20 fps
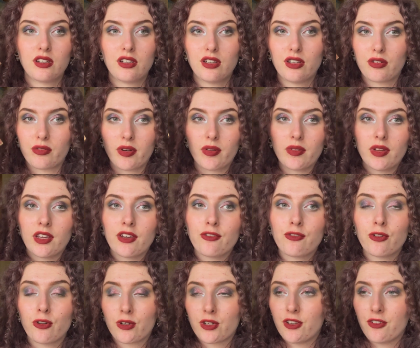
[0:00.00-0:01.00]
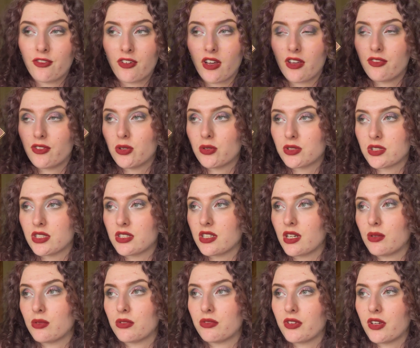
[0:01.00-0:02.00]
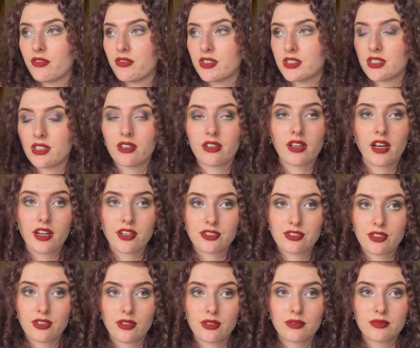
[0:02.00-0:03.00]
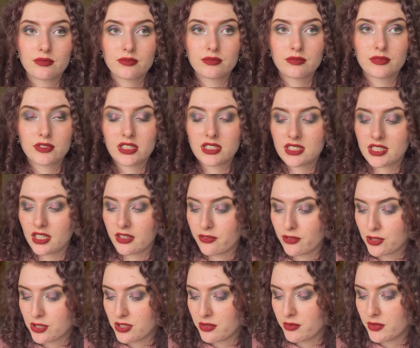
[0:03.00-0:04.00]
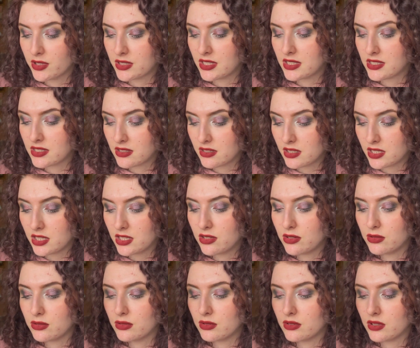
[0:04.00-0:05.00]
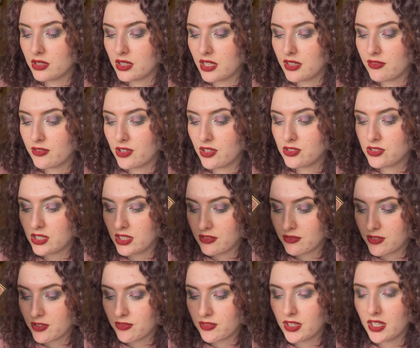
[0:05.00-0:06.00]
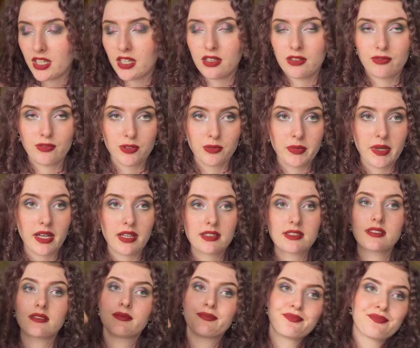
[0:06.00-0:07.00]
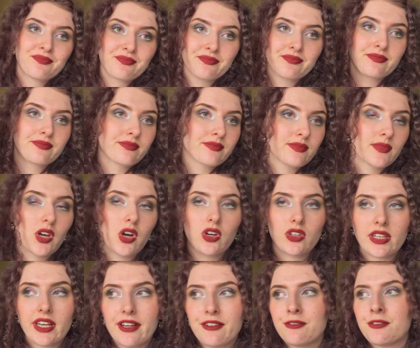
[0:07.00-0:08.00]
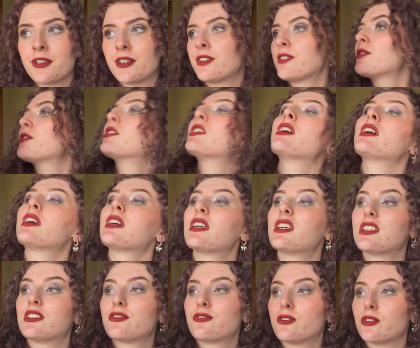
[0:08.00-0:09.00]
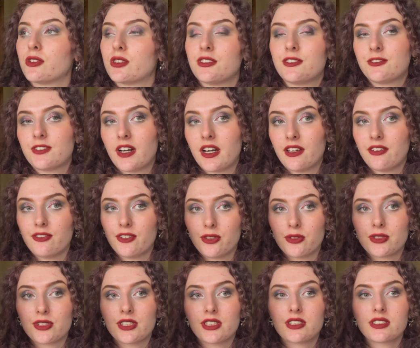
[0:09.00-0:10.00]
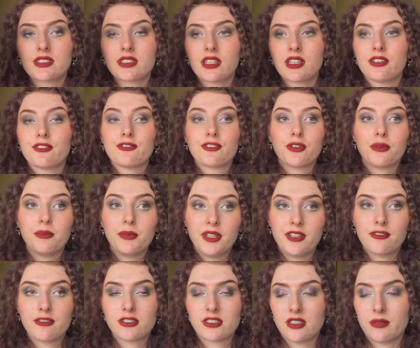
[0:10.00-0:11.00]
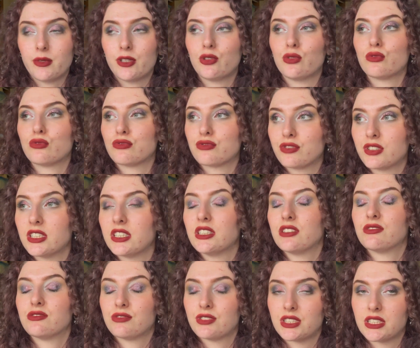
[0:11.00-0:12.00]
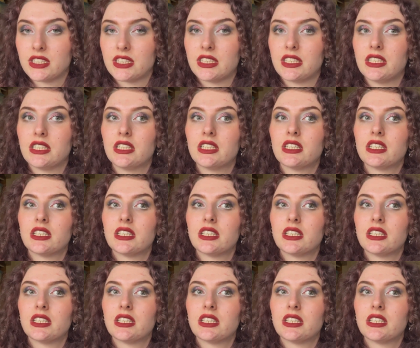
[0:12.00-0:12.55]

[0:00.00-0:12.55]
around like 45 uses out of every single eyeshadow. Since like for shimmers it's 32 on average and 58 for matte, on average it's 45 uses for me, for someone who really, really